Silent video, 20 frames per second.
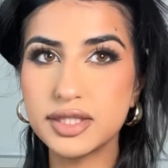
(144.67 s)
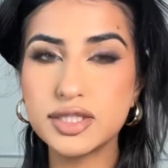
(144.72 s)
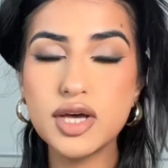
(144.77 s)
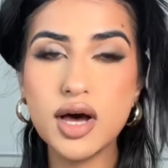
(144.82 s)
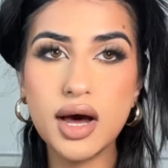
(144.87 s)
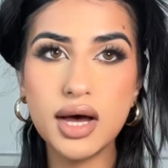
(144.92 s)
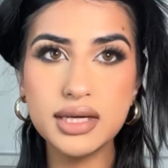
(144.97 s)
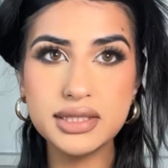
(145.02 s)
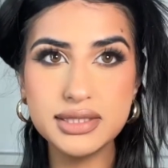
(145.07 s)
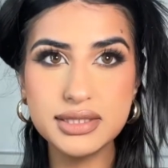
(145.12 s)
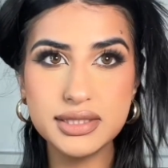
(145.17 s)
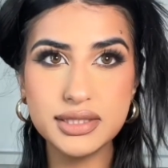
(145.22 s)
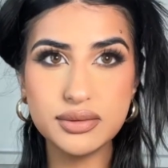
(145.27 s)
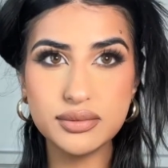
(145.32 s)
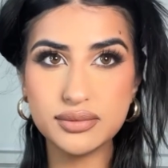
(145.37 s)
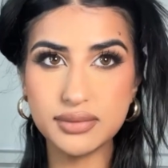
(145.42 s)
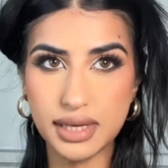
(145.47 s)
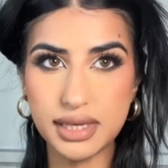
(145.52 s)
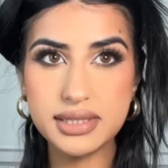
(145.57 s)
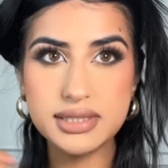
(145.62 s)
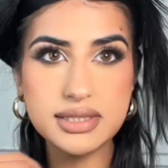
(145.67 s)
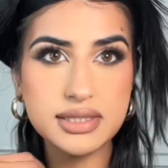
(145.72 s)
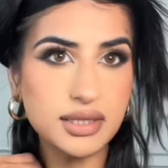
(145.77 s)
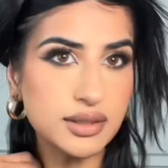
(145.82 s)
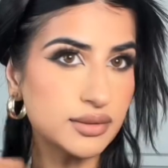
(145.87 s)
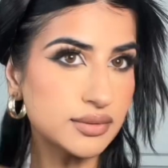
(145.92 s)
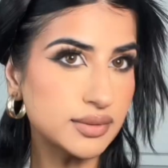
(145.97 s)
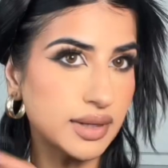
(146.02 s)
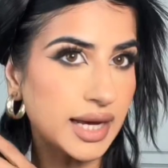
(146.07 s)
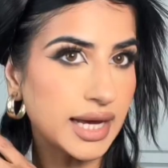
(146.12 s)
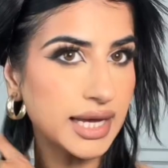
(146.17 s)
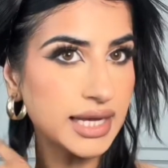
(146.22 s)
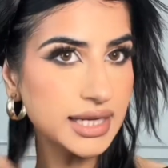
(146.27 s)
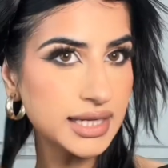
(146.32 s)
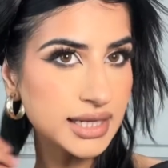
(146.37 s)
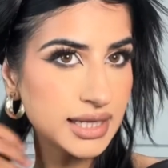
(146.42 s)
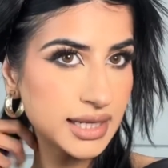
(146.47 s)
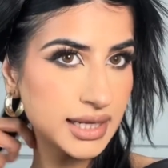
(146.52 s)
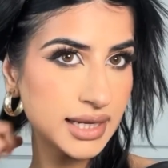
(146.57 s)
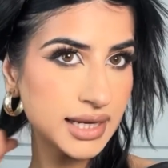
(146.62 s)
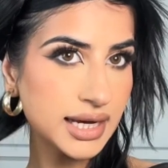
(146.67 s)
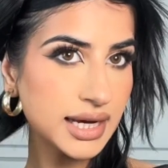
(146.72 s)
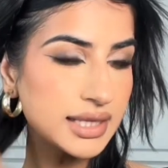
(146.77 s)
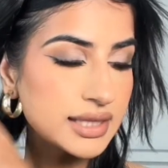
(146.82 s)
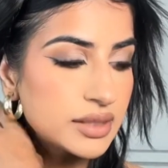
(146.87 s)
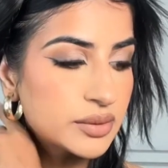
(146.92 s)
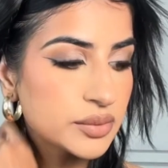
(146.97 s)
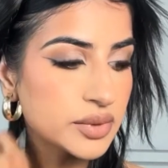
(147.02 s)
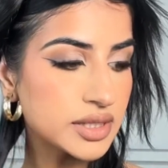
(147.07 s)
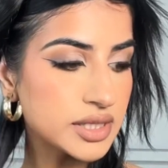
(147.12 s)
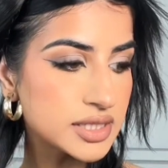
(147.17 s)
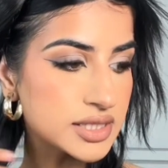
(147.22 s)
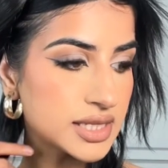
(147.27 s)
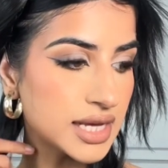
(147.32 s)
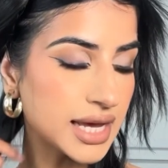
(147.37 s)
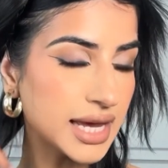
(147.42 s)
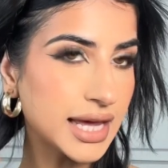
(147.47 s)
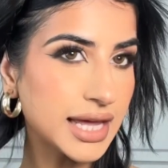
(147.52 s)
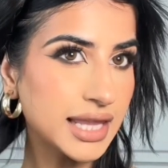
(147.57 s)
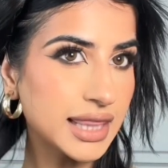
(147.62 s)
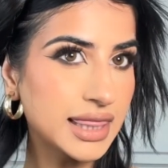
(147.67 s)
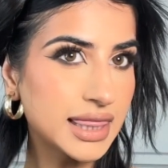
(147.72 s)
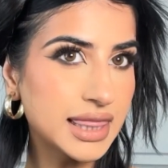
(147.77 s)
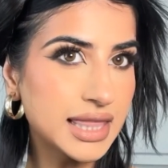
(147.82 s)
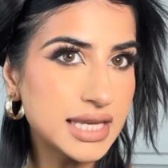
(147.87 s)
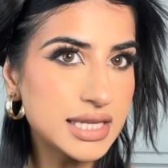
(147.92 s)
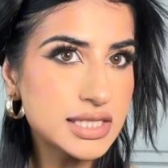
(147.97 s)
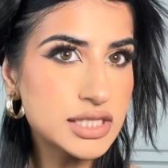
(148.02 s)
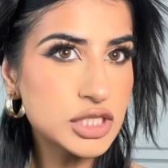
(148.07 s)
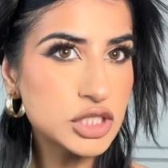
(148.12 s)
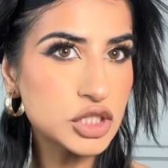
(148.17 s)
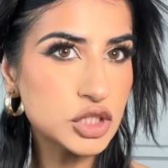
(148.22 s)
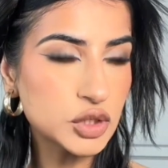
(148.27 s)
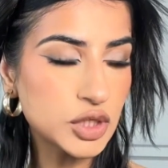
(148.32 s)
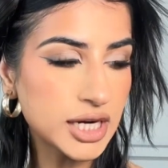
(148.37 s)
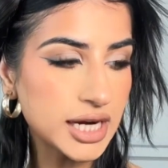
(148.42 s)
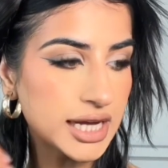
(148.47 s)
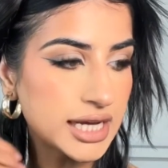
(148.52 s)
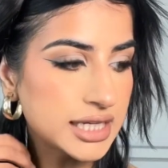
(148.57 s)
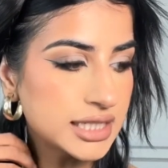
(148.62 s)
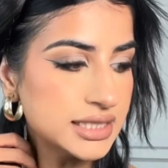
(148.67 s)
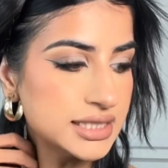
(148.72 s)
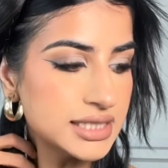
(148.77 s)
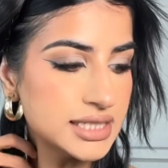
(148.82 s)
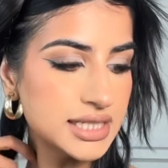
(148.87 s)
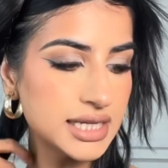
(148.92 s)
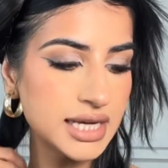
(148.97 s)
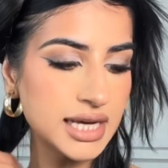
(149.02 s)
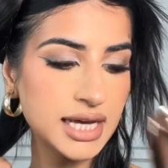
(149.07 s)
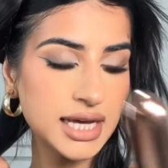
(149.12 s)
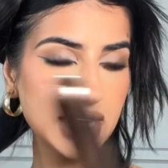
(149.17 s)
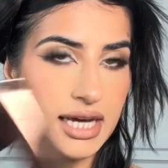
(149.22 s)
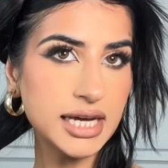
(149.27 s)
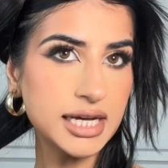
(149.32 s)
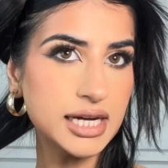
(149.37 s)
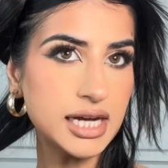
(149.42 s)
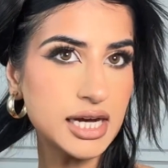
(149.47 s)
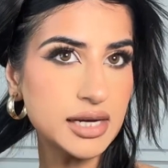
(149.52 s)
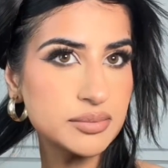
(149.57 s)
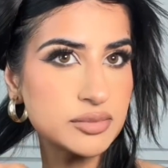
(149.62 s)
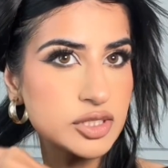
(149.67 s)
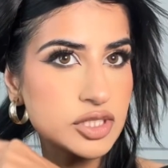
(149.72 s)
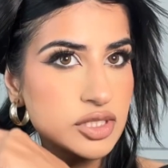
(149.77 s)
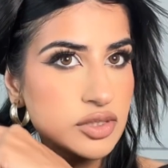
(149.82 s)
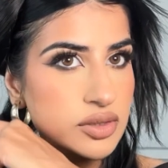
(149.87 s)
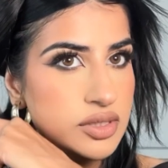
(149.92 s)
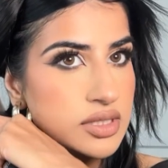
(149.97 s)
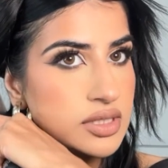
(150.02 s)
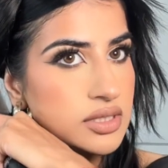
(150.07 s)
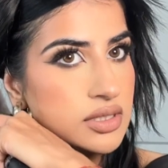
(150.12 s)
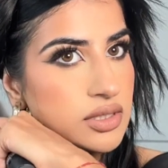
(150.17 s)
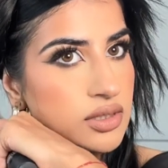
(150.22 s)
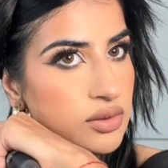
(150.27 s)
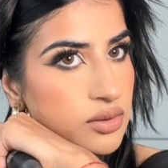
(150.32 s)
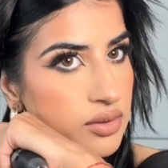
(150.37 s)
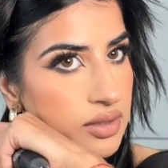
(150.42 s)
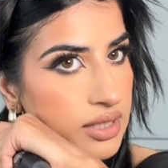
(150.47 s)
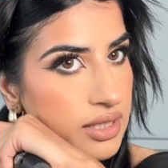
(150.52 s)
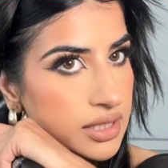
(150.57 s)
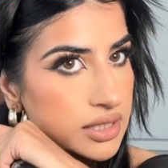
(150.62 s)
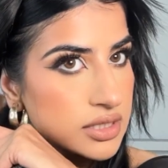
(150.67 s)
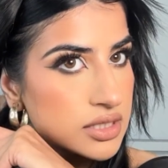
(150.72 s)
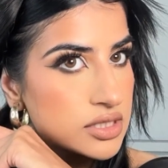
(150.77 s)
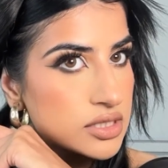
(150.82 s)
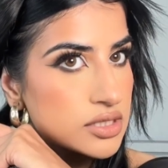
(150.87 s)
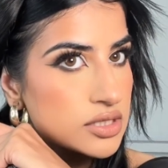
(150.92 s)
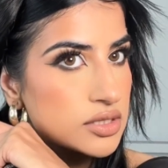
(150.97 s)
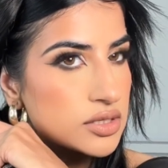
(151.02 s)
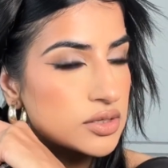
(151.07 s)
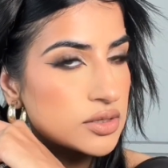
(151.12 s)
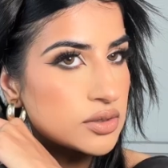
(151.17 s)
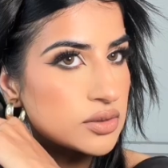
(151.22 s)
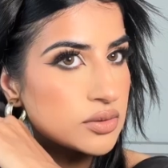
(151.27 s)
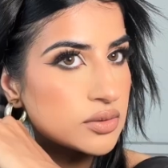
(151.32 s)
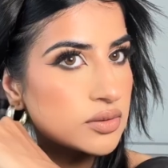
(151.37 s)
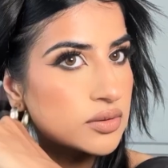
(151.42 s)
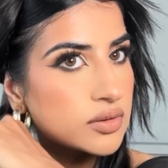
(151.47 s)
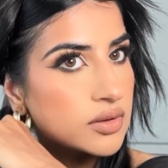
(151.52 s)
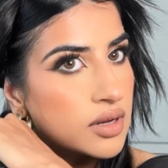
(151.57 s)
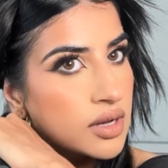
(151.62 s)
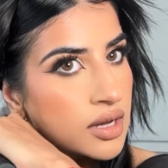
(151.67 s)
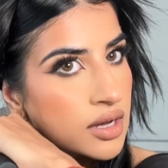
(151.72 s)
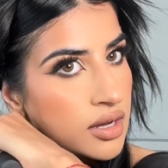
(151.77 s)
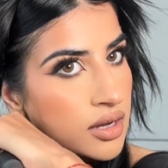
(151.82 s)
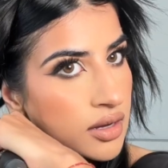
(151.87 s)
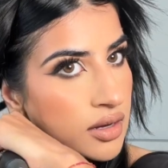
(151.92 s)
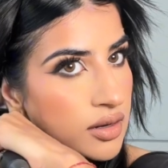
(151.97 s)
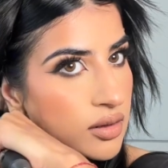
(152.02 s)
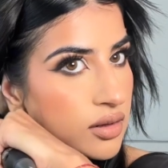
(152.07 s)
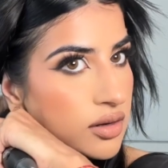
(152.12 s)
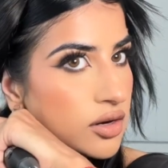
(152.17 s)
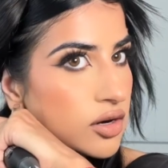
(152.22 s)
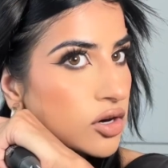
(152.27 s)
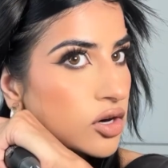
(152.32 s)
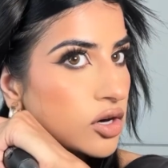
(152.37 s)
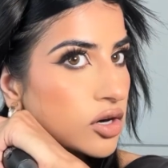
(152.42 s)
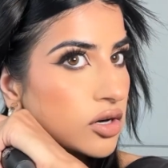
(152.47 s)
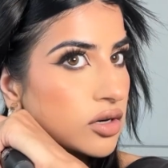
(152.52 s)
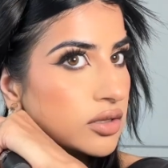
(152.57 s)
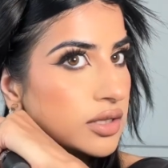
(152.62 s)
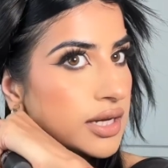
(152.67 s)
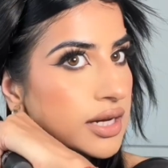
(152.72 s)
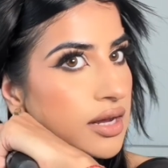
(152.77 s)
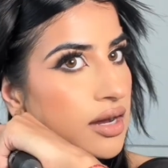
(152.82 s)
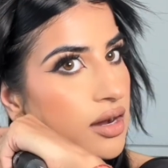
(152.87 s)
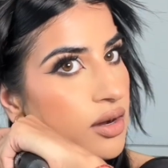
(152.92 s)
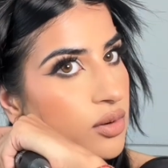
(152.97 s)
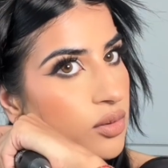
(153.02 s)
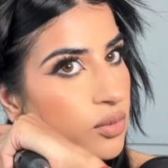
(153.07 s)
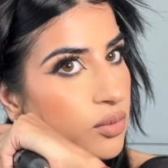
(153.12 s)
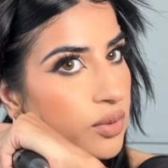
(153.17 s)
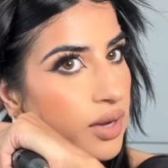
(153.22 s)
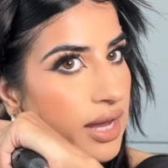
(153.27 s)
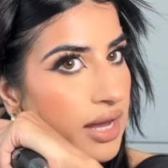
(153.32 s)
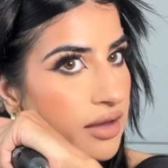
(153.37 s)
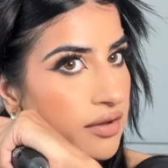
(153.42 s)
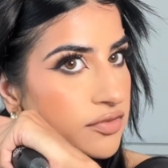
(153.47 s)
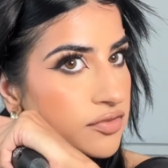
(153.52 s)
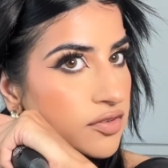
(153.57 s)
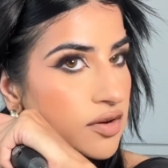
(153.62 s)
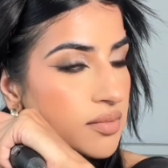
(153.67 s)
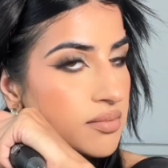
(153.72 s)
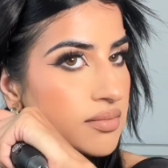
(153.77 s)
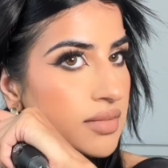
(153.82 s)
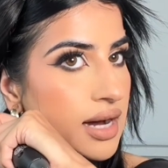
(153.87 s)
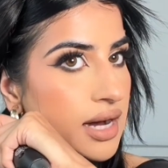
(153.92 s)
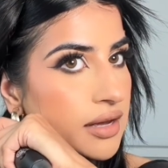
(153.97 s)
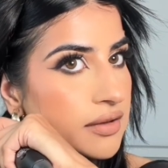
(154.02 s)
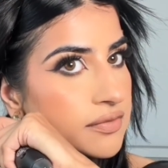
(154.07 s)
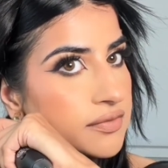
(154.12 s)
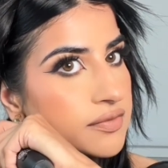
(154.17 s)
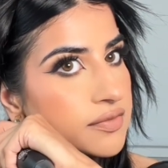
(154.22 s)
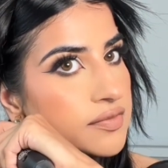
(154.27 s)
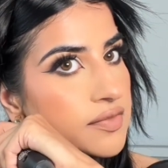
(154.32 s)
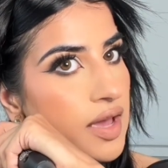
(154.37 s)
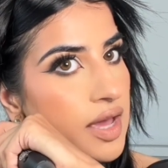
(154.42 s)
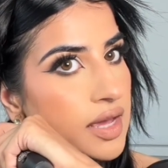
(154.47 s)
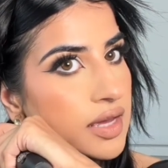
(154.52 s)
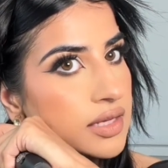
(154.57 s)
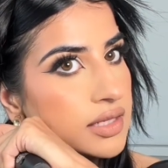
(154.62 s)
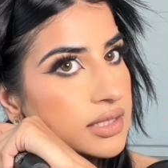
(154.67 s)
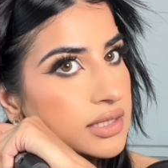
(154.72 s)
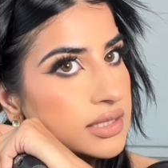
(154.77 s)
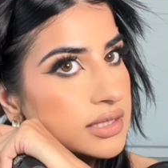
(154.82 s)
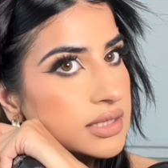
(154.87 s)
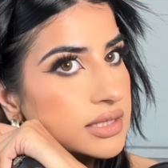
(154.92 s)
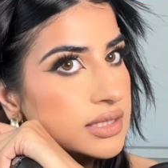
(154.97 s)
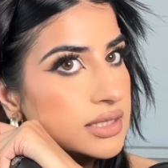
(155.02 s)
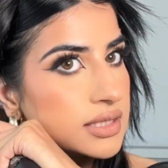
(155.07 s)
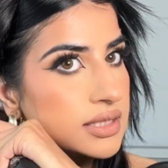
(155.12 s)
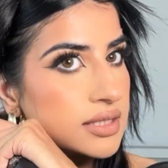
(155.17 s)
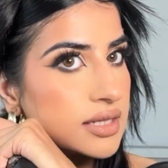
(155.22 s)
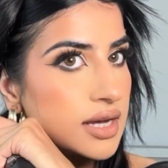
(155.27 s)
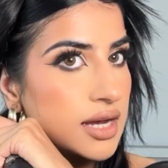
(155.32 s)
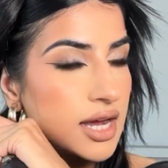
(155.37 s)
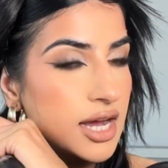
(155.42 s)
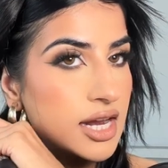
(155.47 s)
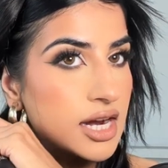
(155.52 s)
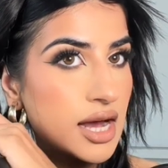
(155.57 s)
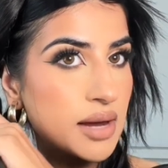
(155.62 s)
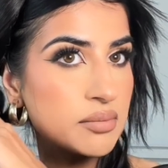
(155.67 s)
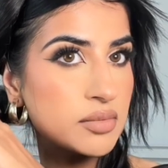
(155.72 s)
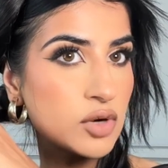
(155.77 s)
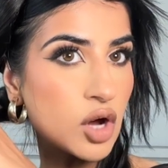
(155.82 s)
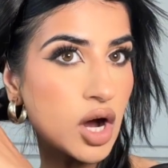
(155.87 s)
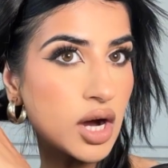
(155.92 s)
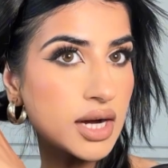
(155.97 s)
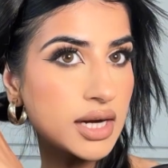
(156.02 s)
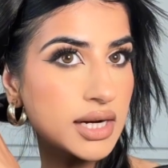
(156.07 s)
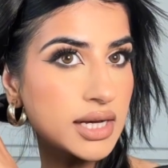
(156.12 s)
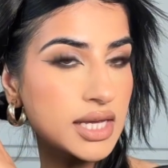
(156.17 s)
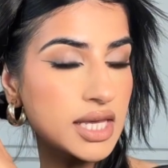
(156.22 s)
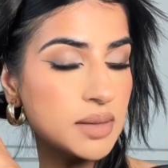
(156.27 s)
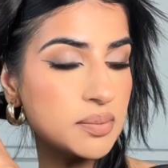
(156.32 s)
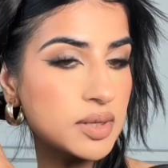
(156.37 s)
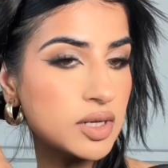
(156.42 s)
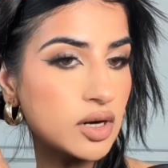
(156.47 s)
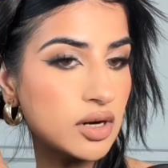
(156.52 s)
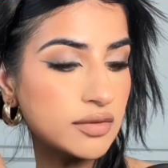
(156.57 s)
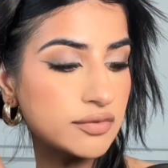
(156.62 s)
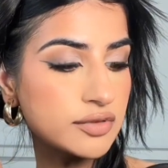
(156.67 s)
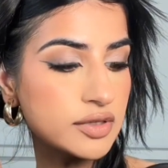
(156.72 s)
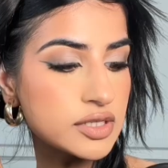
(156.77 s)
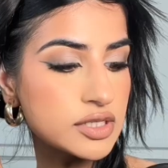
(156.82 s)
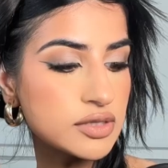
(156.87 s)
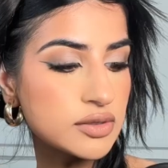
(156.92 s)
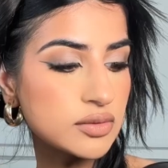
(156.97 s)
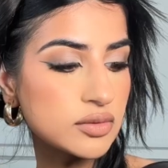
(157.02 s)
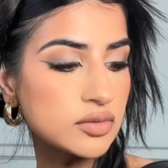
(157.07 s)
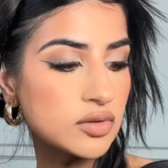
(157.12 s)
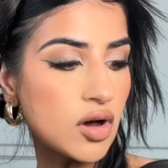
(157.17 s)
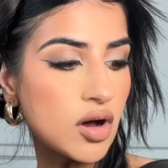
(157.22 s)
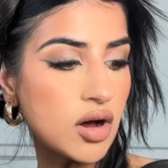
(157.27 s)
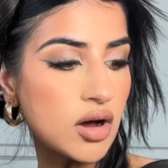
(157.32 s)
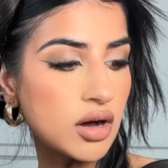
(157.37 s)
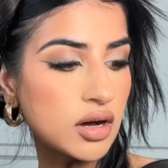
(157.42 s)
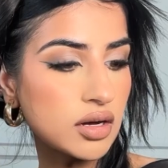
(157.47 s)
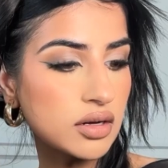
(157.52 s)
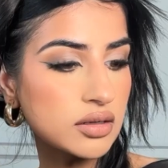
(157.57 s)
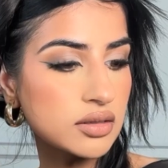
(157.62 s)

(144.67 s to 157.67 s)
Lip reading: toss the rest away, and then we're going to take this strand and I'm just going to curl it away from my face, and I'm not going to keep it on for too long.